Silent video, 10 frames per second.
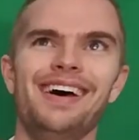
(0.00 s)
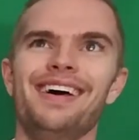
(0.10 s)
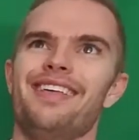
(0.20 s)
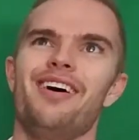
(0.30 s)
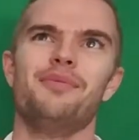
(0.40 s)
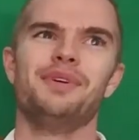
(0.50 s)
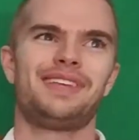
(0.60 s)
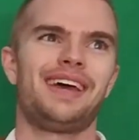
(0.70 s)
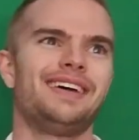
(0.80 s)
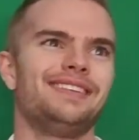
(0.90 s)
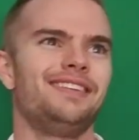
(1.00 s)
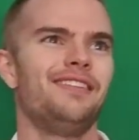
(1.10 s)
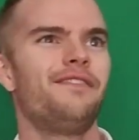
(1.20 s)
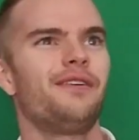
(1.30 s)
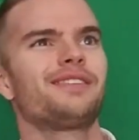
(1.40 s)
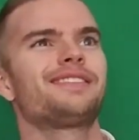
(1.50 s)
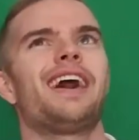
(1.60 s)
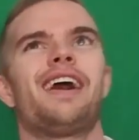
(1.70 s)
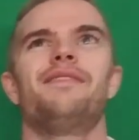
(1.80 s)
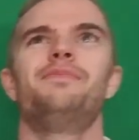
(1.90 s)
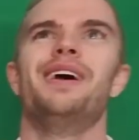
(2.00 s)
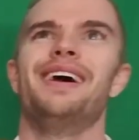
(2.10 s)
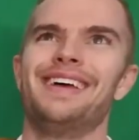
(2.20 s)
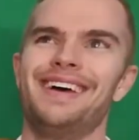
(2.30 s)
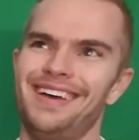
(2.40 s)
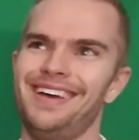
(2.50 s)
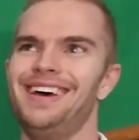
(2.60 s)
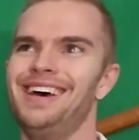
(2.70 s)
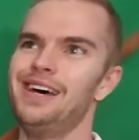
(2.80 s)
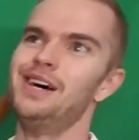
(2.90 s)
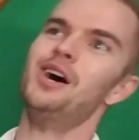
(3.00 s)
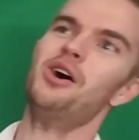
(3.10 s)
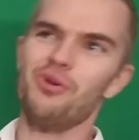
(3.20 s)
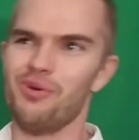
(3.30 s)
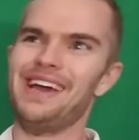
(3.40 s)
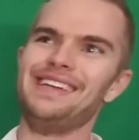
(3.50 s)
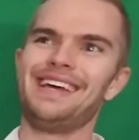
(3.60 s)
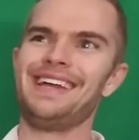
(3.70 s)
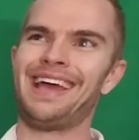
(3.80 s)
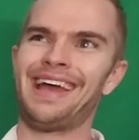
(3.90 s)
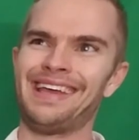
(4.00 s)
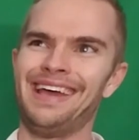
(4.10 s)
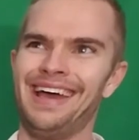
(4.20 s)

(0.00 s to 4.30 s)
They almost had us in the first half, but we did it!